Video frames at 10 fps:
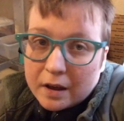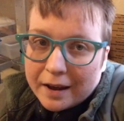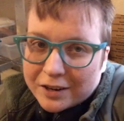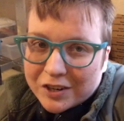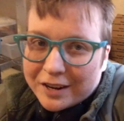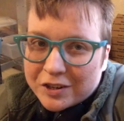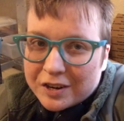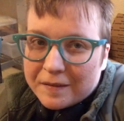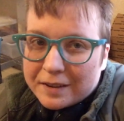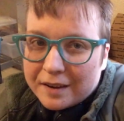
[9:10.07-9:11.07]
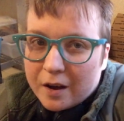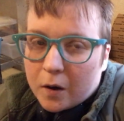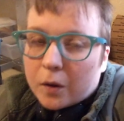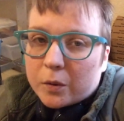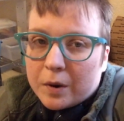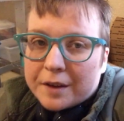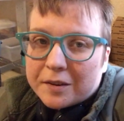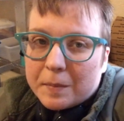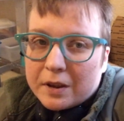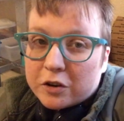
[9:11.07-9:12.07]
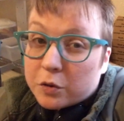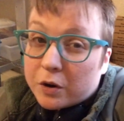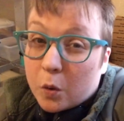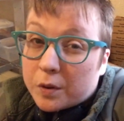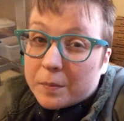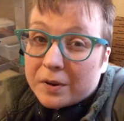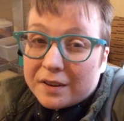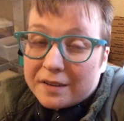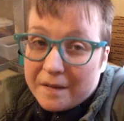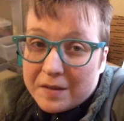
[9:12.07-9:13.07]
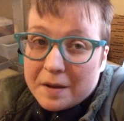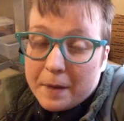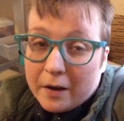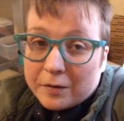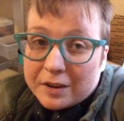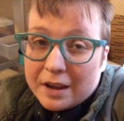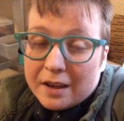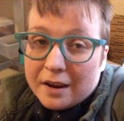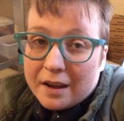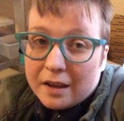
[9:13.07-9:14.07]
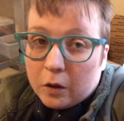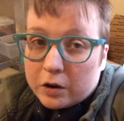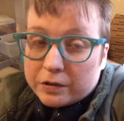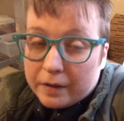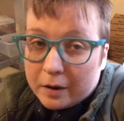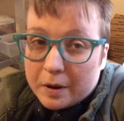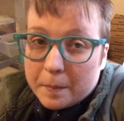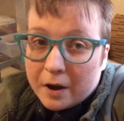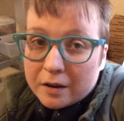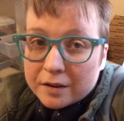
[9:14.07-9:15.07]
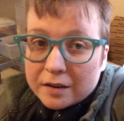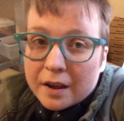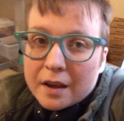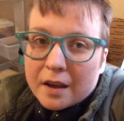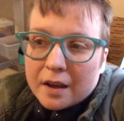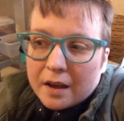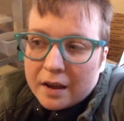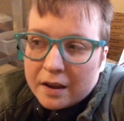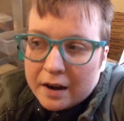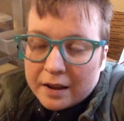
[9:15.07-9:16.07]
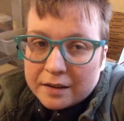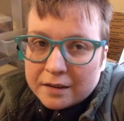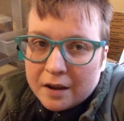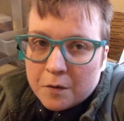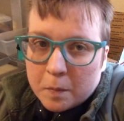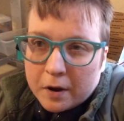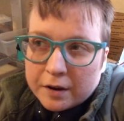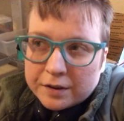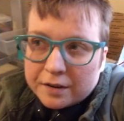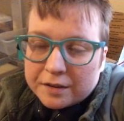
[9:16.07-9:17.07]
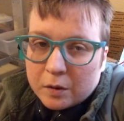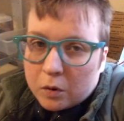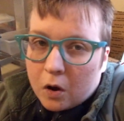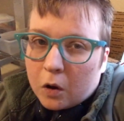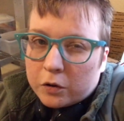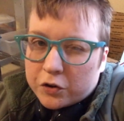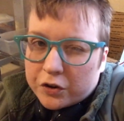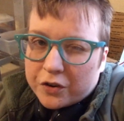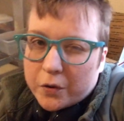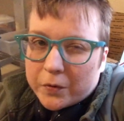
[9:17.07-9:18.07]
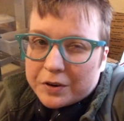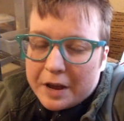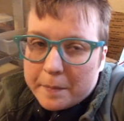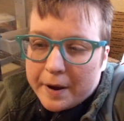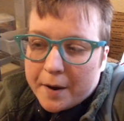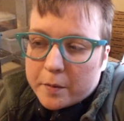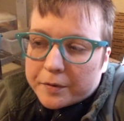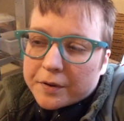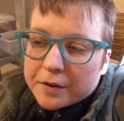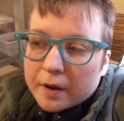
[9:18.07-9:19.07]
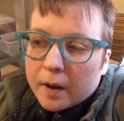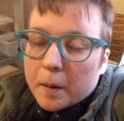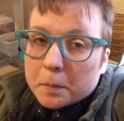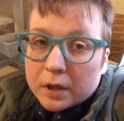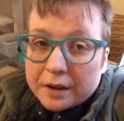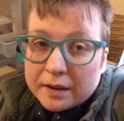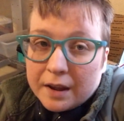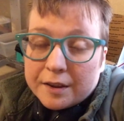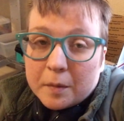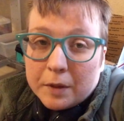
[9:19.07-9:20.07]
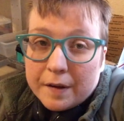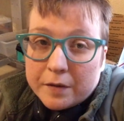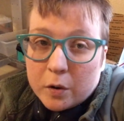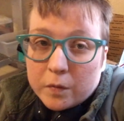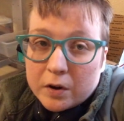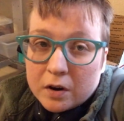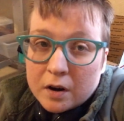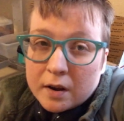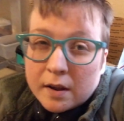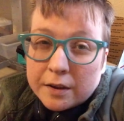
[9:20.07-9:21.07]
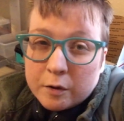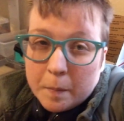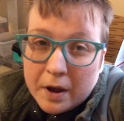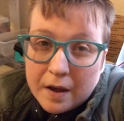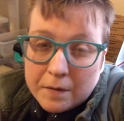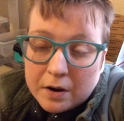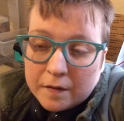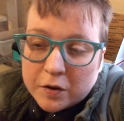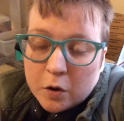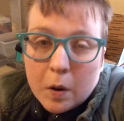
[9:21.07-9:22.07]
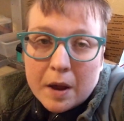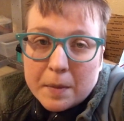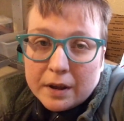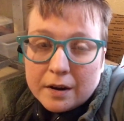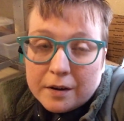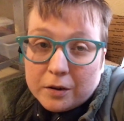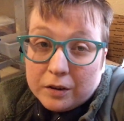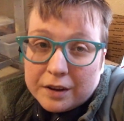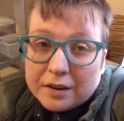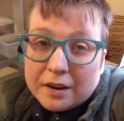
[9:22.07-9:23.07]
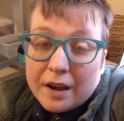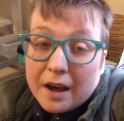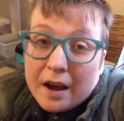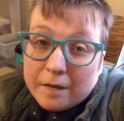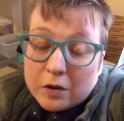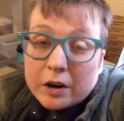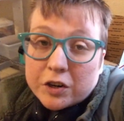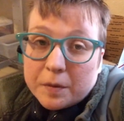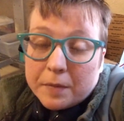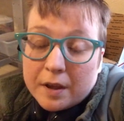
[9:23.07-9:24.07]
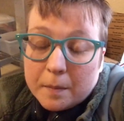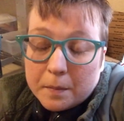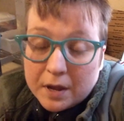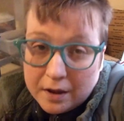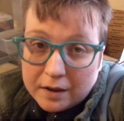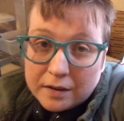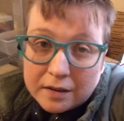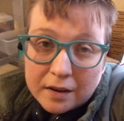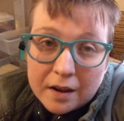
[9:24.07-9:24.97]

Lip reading: Actually, I shouldn't even say all the rest, because you can only put 70 pounds in a large flat rate box, and I had 7 boxes that were all just over 10 pounds, plus I had some left over, so I might have enough to go ahead and make another listing after I shipped him his.